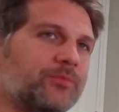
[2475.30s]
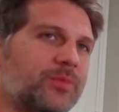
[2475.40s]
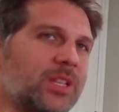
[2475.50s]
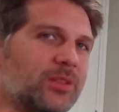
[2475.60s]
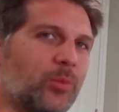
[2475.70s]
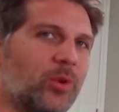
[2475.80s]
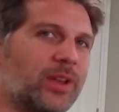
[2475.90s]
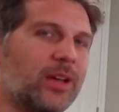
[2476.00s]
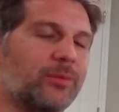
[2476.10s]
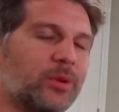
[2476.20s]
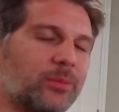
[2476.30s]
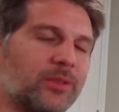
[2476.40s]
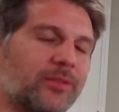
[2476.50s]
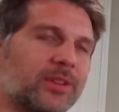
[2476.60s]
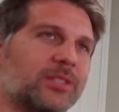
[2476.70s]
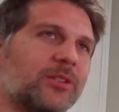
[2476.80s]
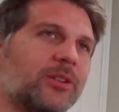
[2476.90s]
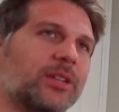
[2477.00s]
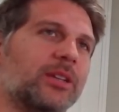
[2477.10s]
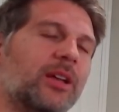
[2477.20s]
it's important to have a criminal defense
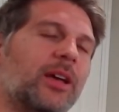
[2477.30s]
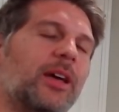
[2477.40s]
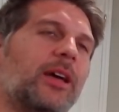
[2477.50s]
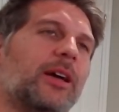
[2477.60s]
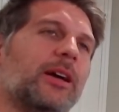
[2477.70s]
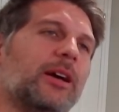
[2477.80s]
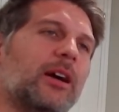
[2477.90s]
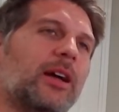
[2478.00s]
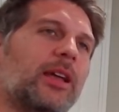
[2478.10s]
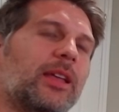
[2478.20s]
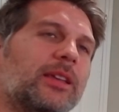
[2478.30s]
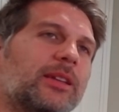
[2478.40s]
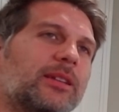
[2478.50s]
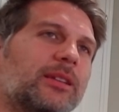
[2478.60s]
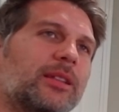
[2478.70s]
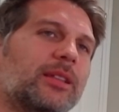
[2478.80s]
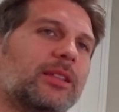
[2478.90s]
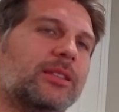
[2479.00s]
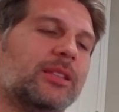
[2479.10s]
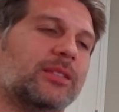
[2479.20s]
attorney. And
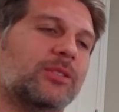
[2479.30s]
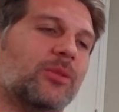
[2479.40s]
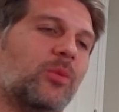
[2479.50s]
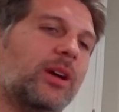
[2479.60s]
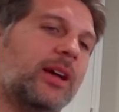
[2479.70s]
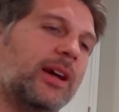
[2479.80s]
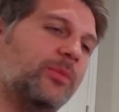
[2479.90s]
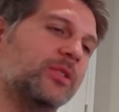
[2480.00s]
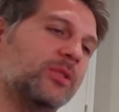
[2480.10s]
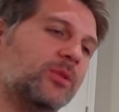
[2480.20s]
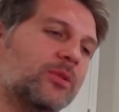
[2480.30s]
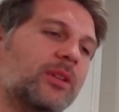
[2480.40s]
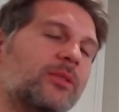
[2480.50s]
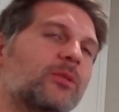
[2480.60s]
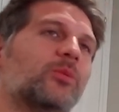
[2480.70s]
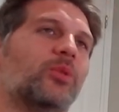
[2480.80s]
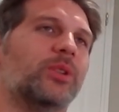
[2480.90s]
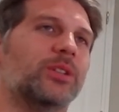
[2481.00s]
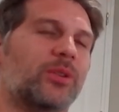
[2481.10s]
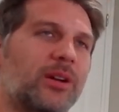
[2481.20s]
so what happens usually at those
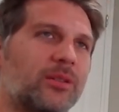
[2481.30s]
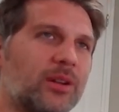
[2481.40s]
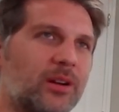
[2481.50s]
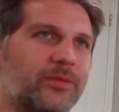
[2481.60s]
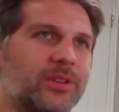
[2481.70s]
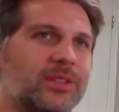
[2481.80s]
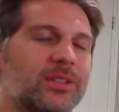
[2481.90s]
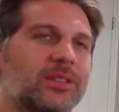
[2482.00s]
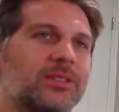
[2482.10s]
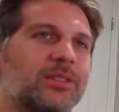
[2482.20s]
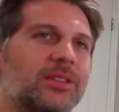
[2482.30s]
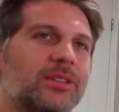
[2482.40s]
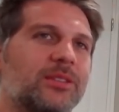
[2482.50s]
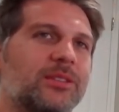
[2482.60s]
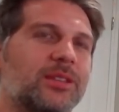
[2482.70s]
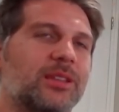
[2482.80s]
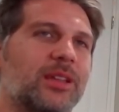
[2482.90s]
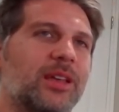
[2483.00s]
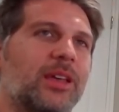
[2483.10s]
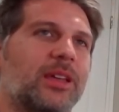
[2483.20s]
pretrial conferences is
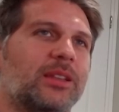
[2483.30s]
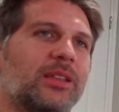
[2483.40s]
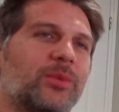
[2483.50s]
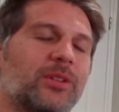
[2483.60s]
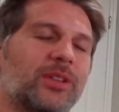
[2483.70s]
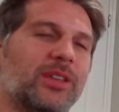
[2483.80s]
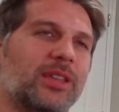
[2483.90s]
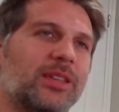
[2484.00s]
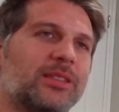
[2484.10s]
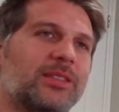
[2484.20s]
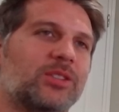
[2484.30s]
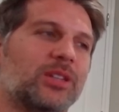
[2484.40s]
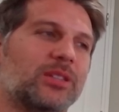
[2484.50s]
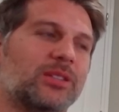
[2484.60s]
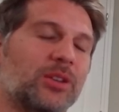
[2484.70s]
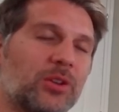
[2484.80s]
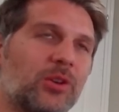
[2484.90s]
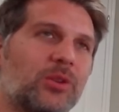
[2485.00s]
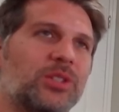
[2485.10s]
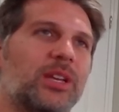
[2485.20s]
typically it's just
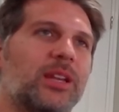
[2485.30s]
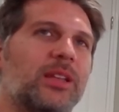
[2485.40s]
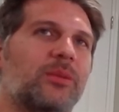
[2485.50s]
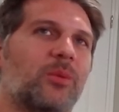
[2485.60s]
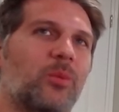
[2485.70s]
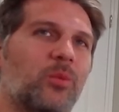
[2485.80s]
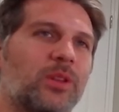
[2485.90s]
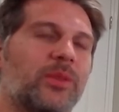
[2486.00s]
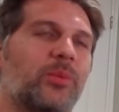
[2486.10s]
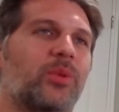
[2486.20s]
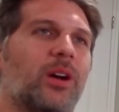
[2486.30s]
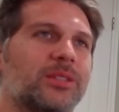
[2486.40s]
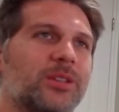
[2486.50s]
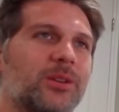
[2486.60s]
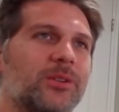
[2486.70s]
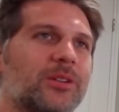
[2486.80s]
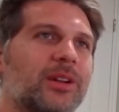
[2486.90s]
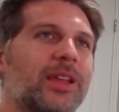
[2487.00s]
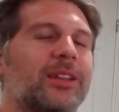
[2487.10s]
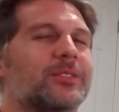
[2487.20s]
negotiating with the prosecutor,
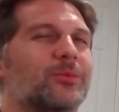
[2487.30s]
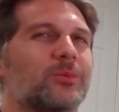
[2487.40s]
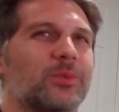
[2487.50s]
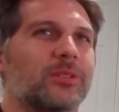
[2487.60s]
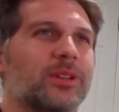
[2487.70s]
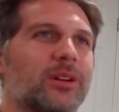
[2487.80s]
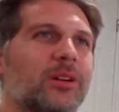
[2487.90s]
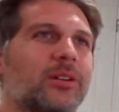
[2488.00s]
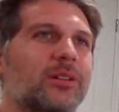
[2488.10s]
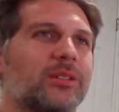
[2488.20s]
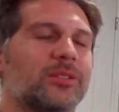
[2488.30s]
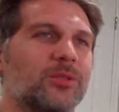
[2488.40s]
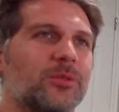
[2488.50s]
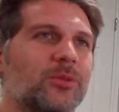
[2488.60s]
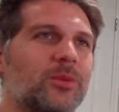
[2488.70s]
and it's really hard too,